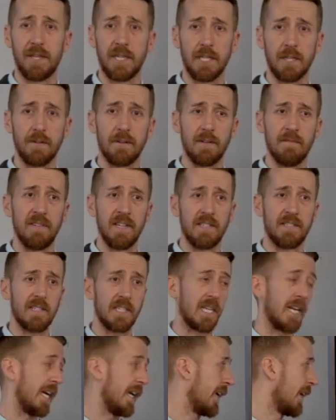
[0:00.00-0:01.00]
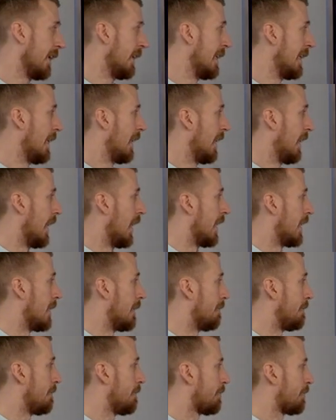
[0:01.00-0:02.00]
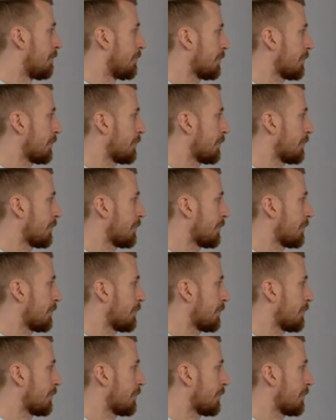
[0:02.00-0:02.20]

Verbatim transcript: thing you're investigating. Um,